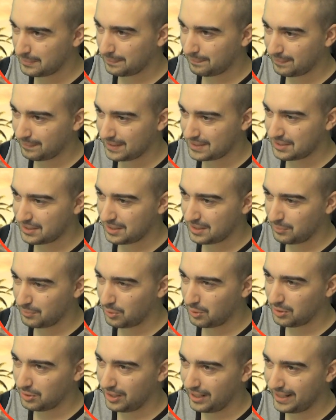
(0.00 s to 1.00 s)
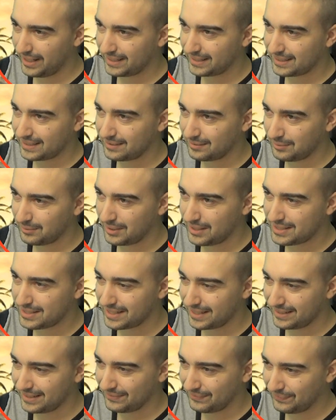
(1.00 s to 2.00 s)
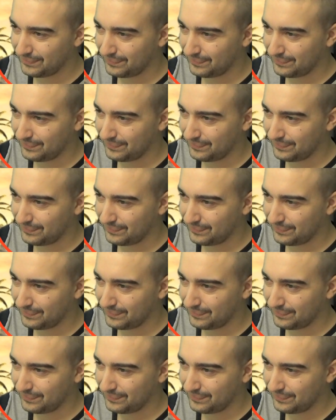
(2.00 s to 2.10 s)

It's looking more like, what is it?